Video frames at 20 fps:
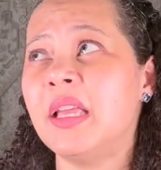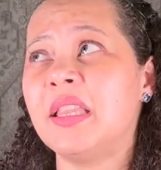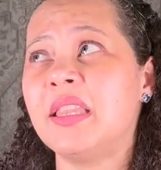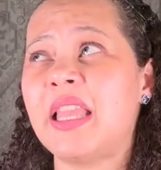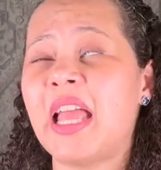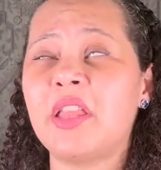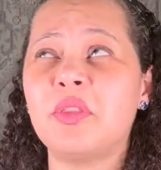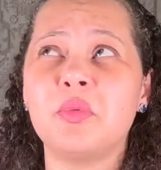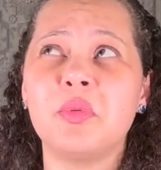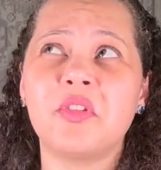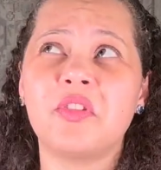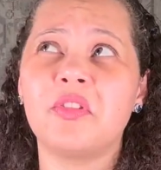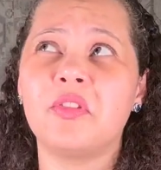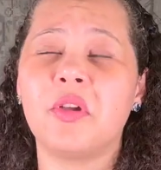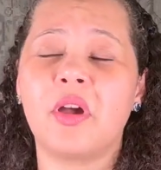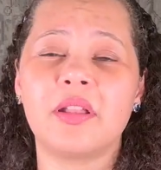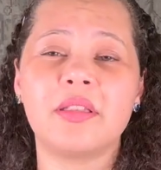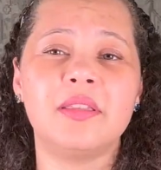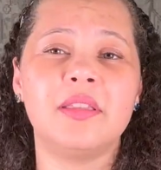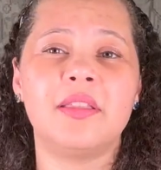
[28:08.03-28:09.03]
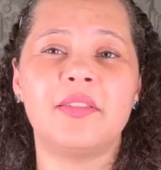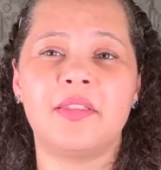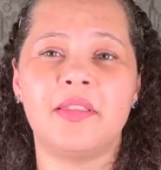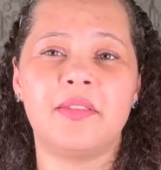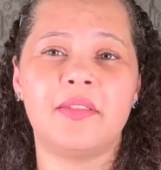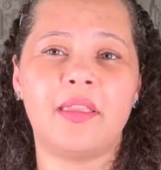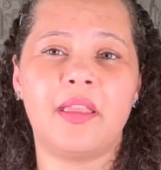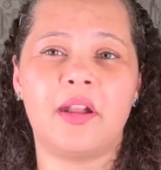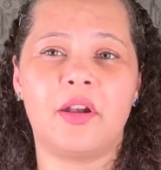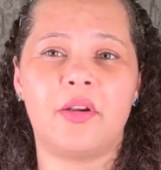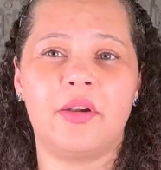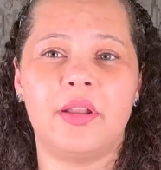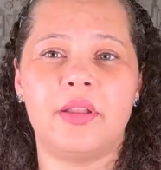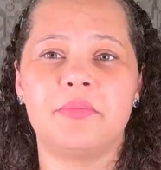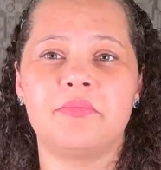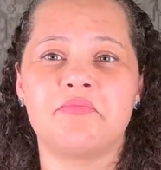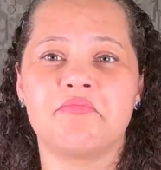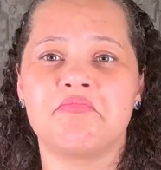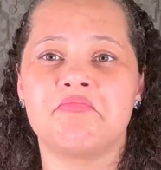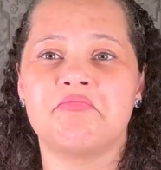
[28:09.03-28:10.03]
that was not necessary,
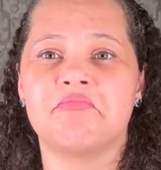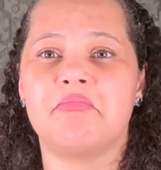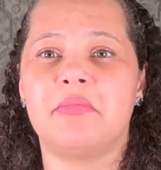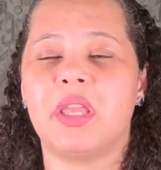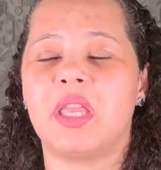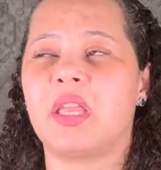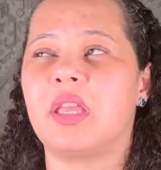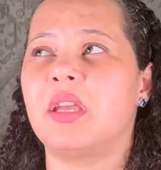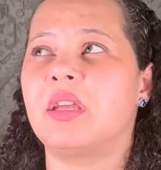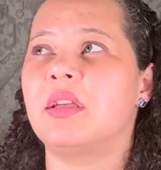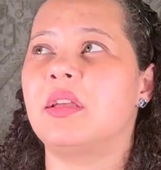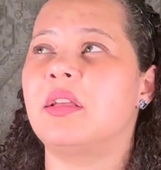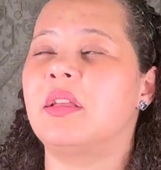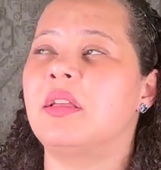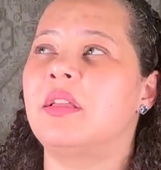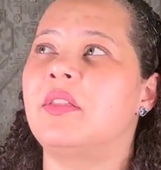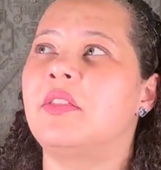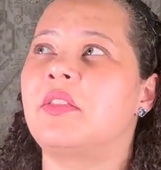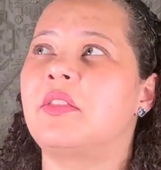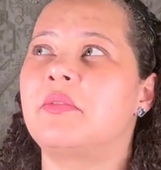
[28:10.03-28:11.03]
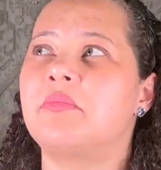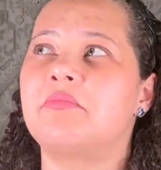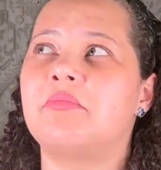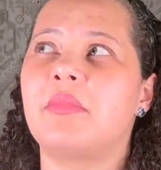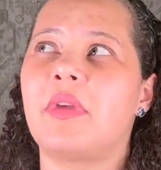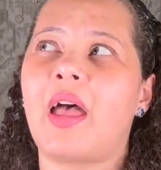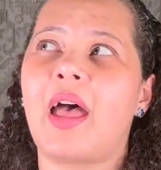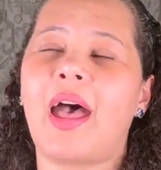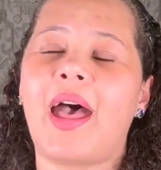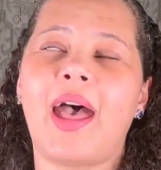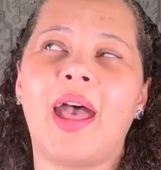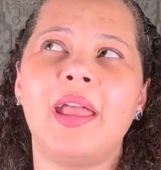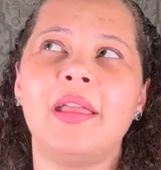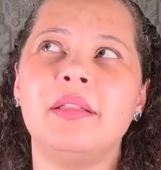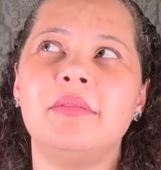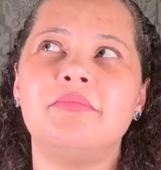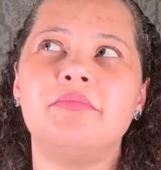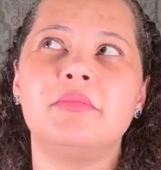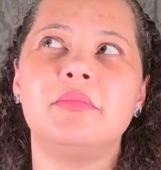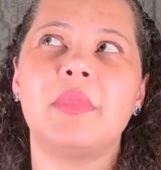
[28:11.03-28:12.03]
because
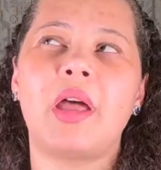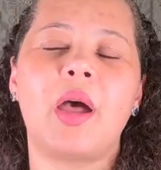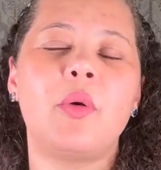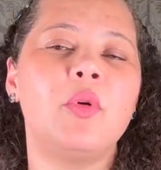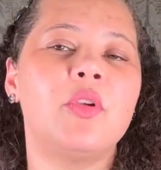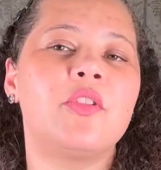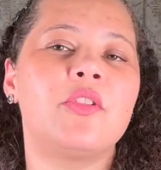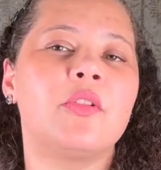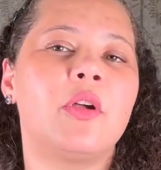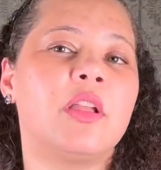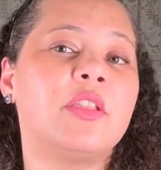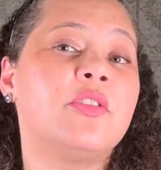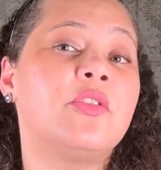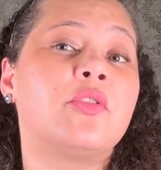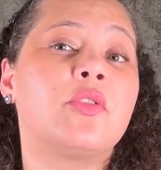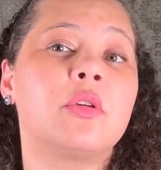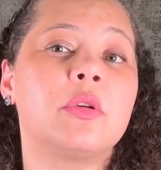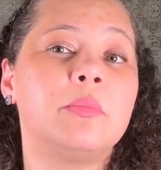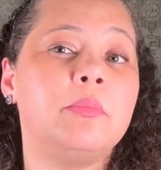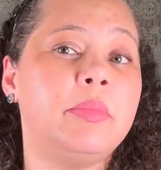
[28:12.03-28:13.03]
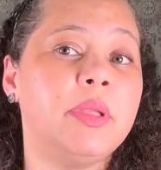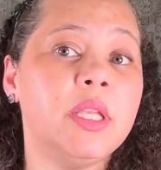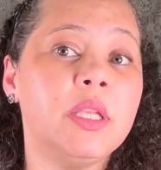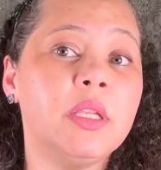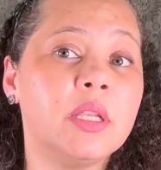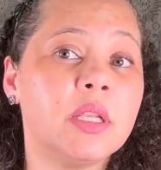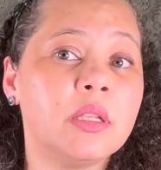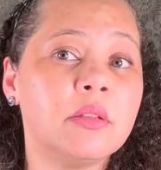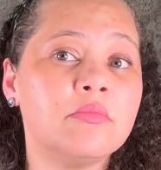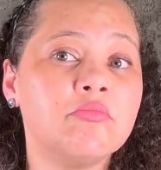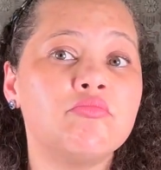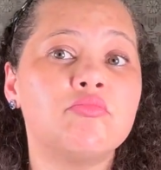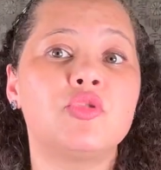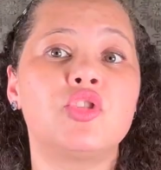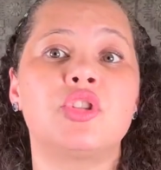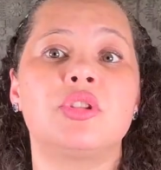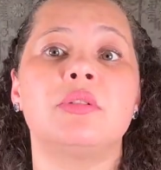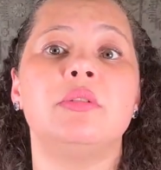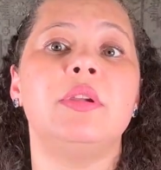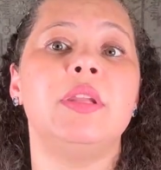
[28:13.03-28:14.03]
I was not forbidden
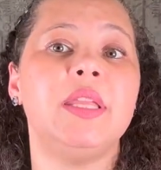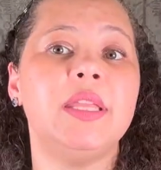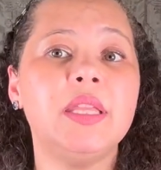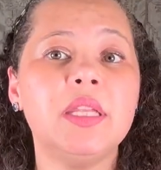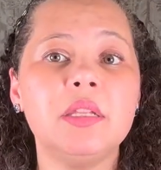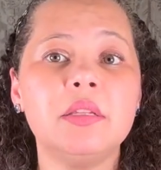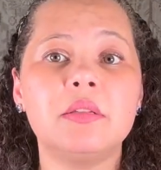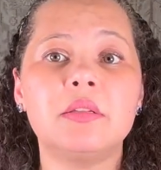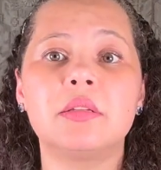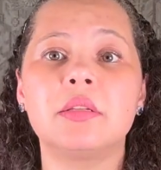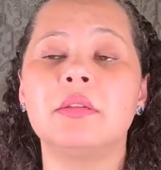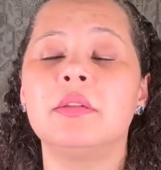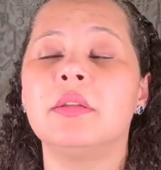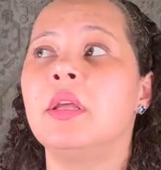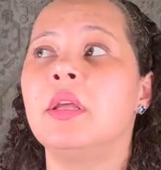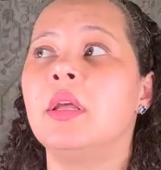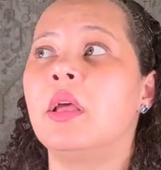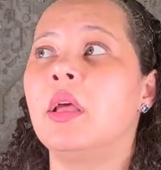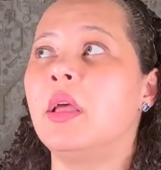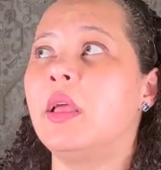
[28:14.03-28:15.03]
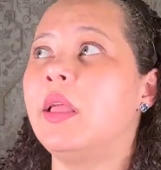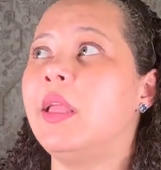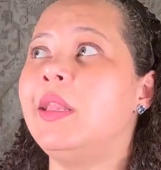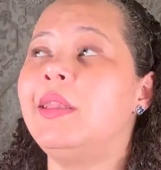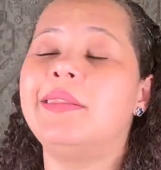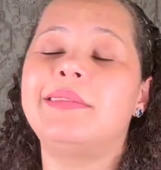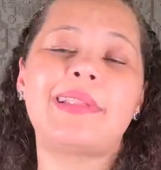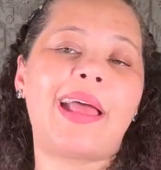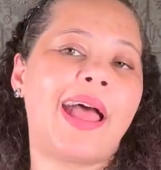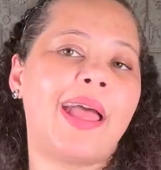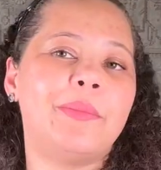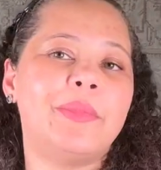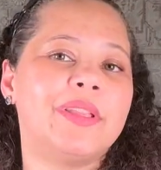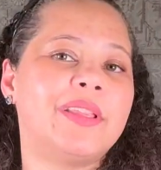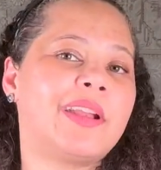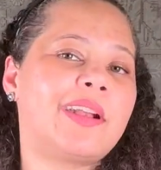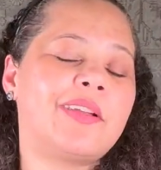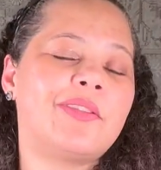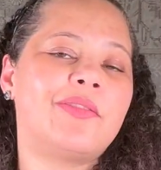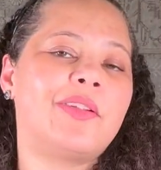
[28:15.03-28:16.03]
to eat anytime
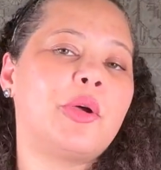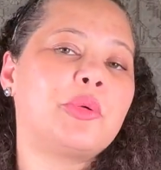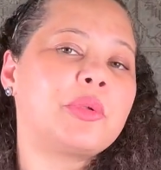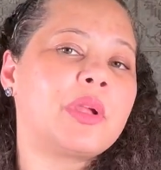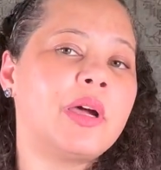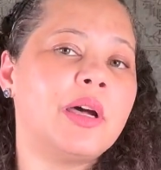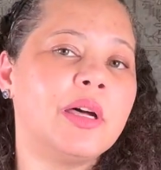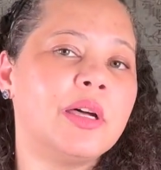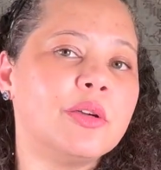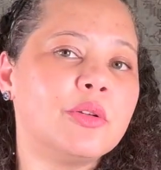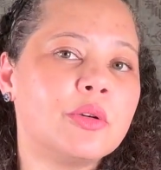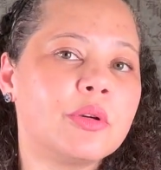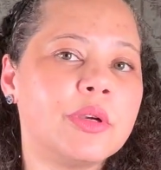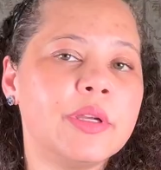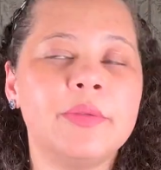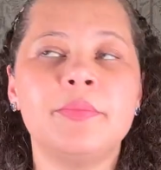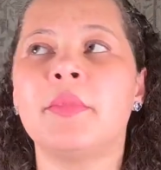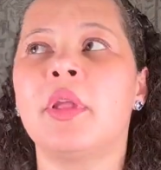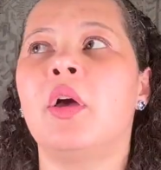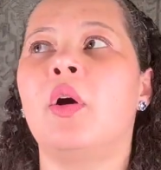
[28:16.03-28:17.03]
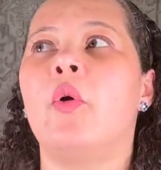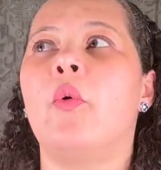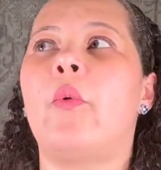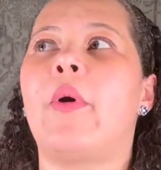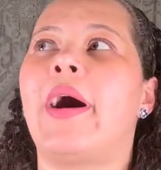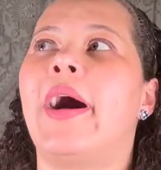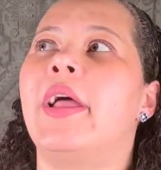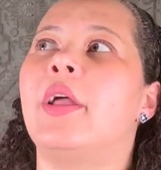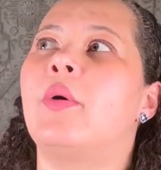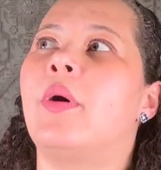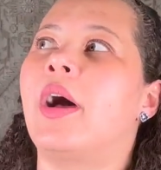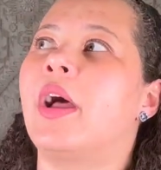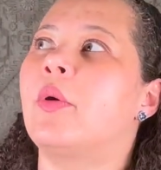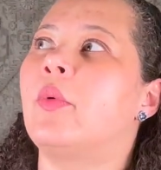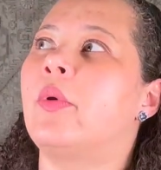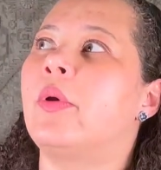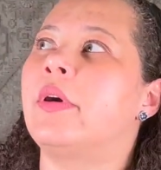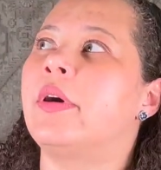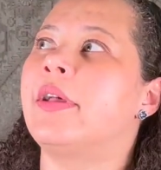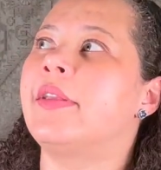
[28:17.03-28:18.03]
that I felt hungry while I
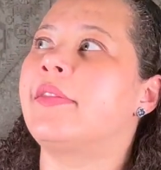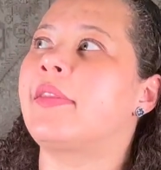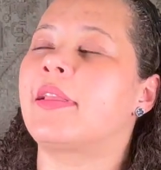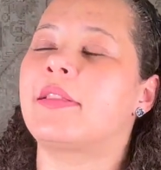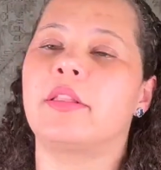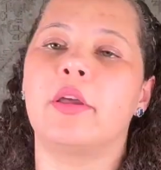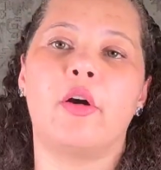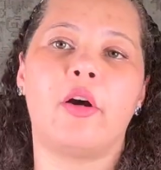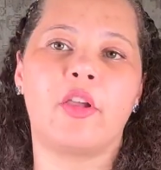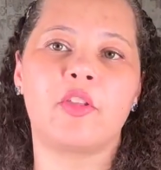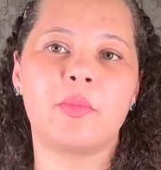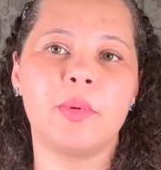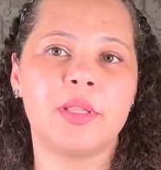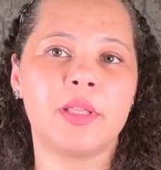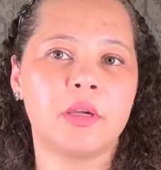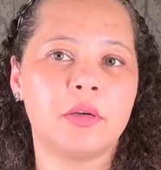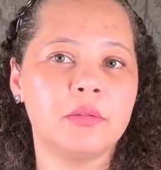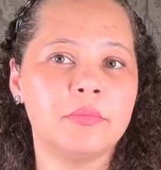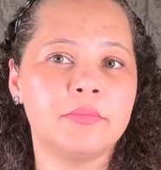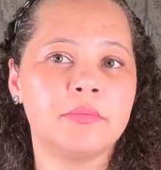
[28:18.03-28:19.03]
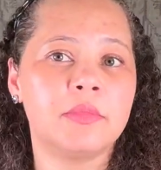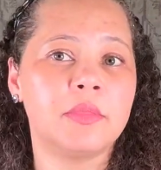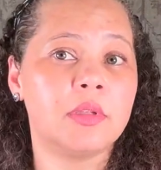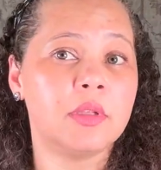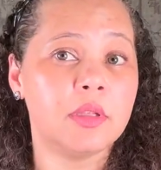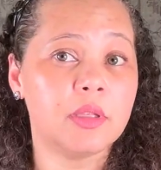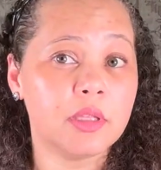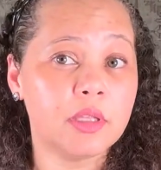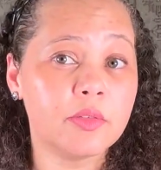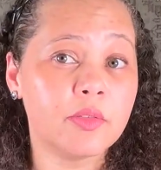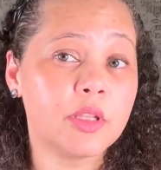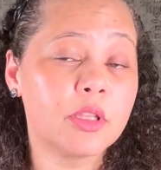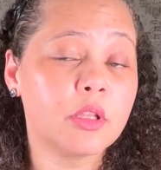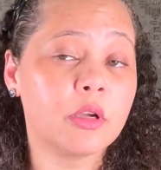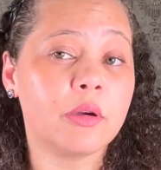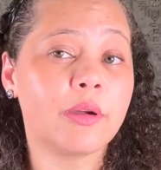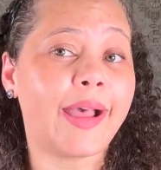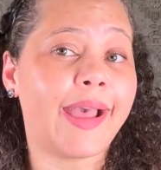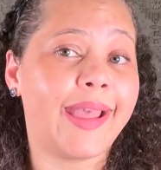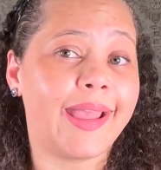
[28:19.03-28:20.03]
was at the hospital, even
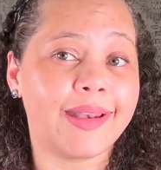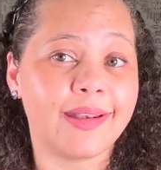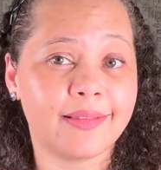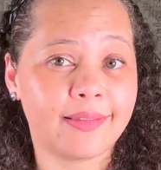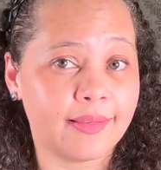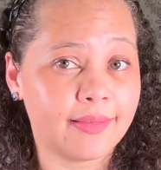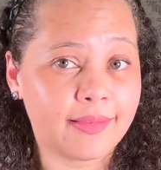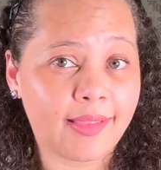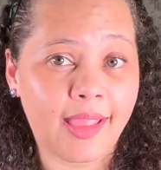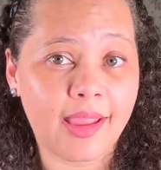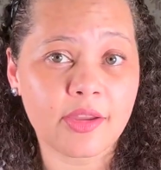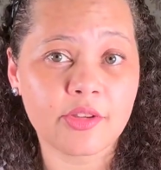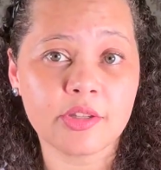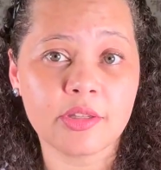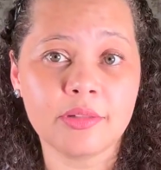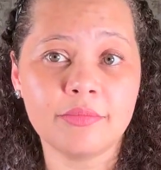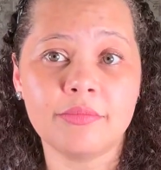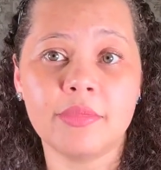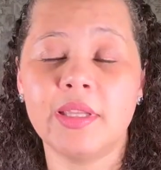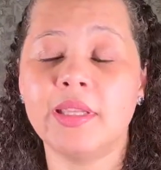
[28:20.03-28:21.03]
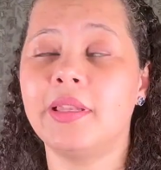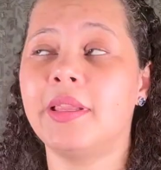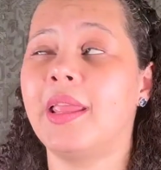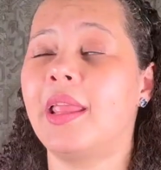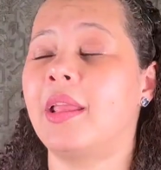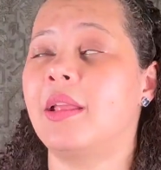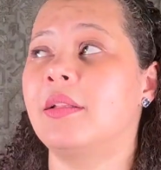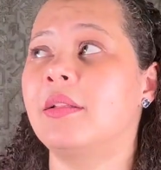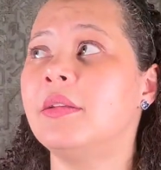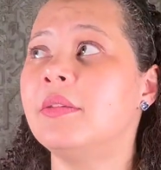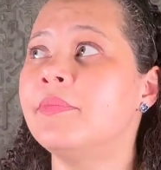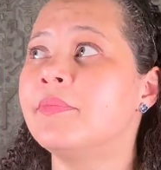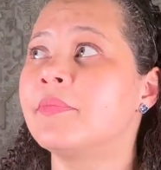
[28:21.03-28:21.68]
though I had a C-section in the end.